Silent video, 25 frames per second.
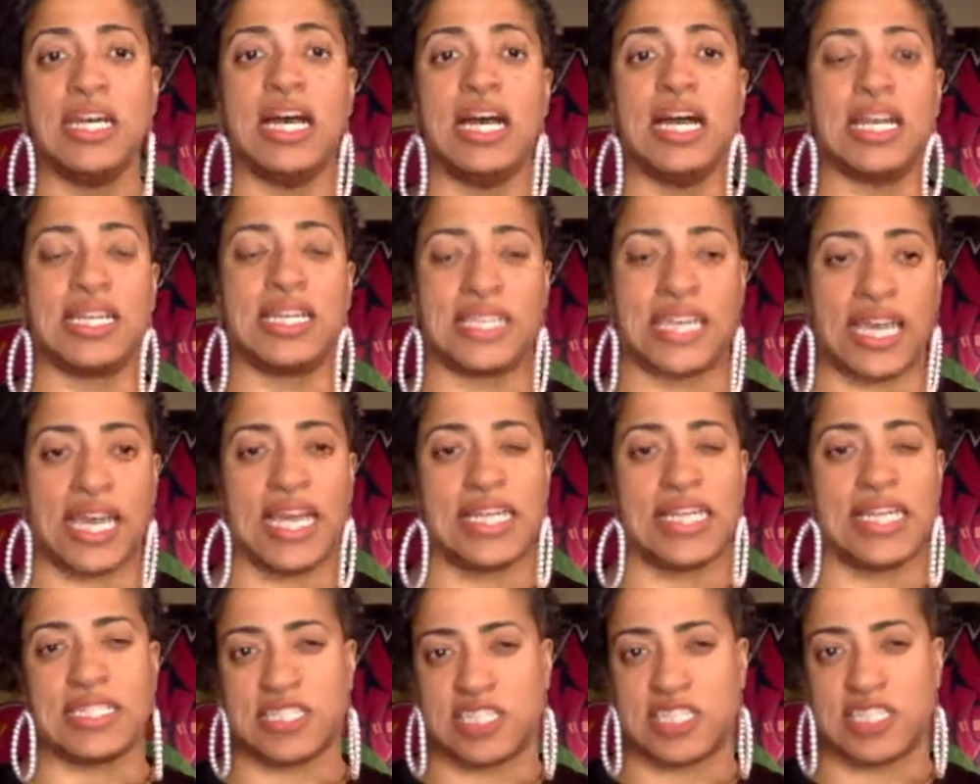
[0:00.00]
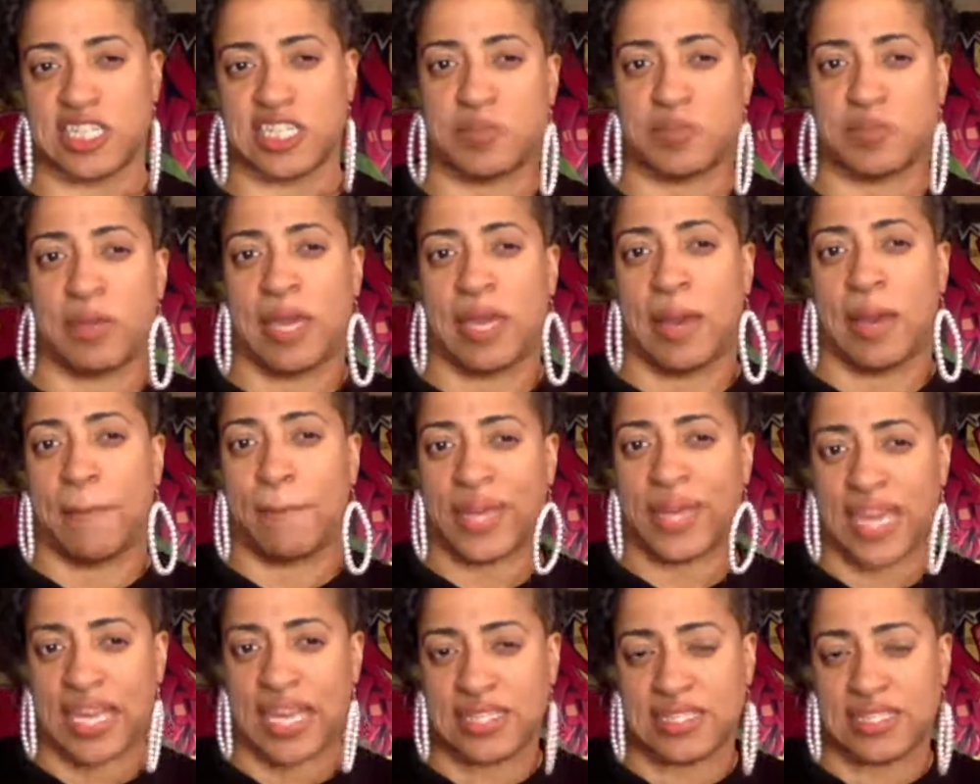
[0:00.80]
again, to just be a
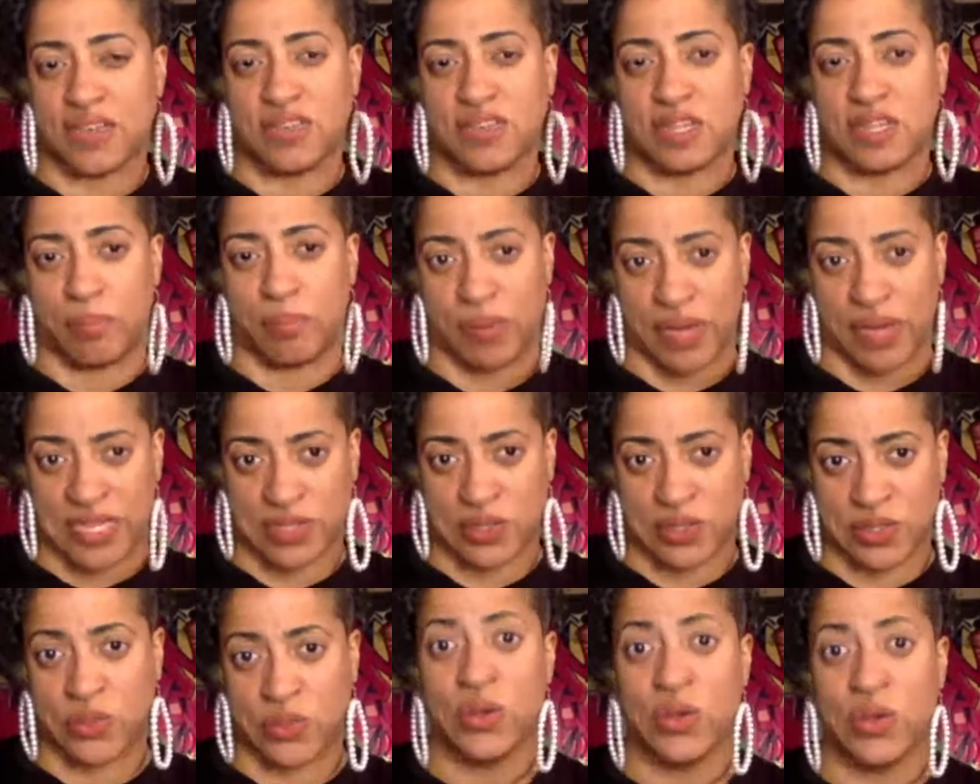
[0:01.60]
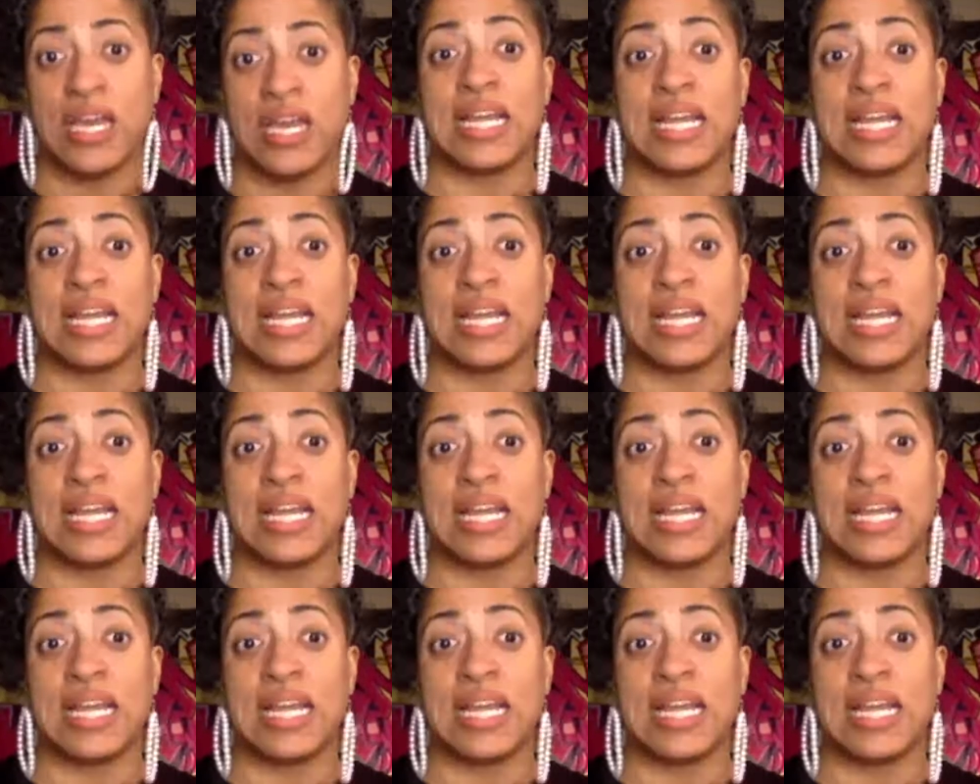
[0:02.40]
piece of the puzzle,